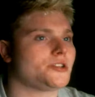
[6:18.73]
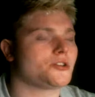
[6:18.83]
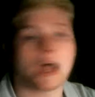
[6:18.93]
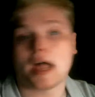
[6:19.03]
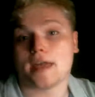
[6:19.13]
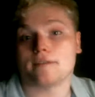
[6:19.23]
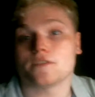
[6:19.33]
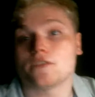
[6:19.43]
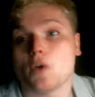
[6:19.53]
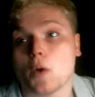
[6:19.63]
so I have
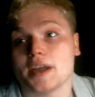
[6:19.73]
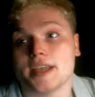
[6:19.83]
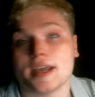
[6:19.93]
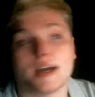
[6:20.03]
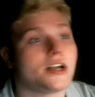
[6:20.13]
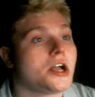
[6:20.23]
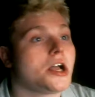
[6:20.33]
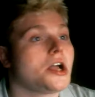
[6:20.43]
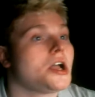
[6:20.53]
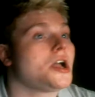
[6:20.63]
no idea
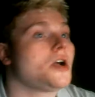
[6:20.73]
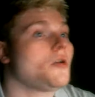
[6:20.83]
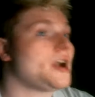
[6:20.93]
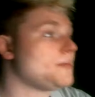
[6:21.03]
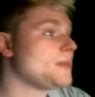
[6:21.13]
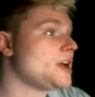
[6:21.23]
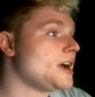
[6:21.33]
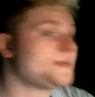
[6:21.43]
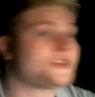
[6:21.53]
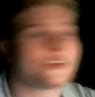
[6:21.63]
what
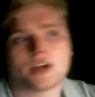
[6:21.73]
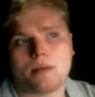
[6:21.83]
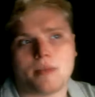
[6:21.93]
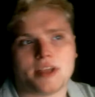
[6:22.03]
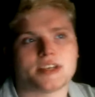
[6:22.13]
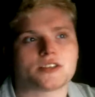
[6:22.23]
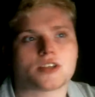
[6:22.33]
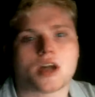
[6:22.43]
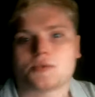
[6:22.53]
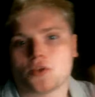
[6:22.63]
I'm just looking at my
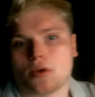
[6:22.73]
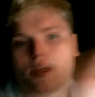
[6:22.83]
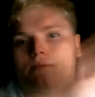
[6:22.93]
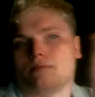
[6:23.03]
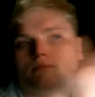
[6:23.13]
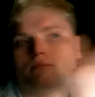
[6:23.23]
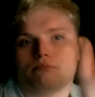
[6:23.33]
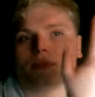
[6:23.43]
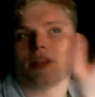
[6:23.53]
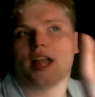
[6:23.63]
desktop so
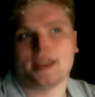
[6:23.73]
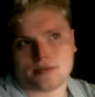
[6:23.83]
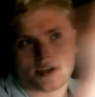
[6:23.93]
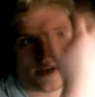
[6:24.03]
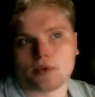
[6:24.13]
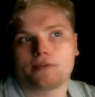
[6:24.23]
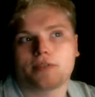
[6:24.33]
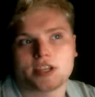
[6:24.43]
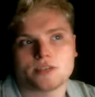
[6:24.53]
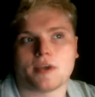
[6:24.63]
light can
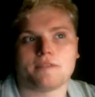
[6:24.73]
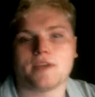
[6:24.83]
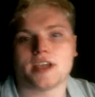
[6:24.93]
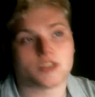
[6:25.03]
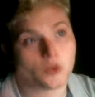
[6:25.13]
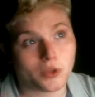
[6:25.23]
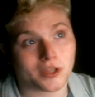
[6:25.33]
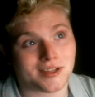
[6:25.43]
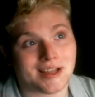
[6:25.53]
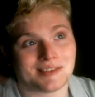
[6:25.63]
reflect to my face. Really
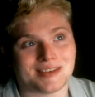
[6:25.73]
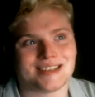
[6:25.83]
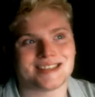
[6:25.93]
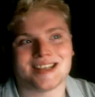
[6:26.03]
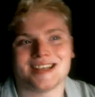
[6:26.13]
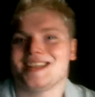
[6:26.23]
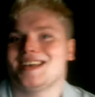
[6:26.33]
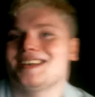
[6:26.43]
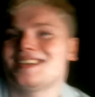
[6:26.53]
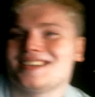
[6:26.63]
clever, isn't it?
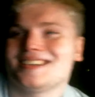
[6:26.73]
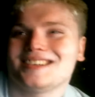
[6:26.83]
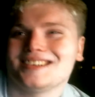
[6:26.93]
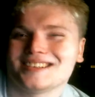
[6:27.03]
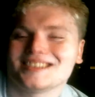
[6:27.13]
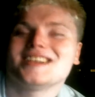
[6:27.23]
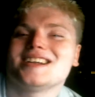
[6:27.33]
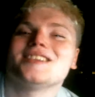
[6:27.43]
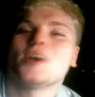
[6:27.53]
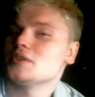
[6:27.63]

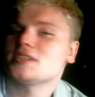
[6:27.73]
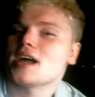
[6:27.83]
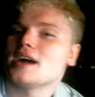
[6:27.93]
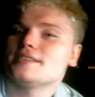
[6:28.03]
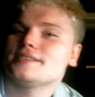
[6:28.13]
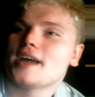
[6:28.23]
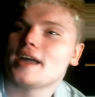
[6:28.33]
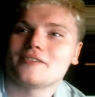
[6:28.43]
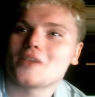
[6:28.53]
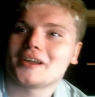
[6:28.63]
No, it's not. I
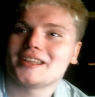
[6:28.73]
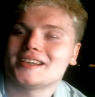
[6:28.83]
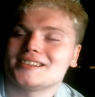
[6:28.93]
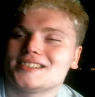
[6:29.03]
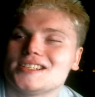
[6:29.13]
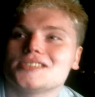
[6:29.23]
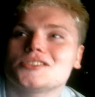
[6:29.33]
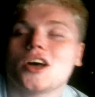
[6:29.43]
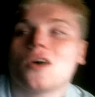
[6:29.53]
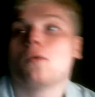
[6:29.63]
have no idea.
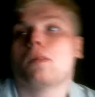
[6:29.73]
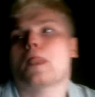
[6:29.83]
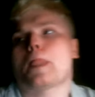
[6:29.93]
So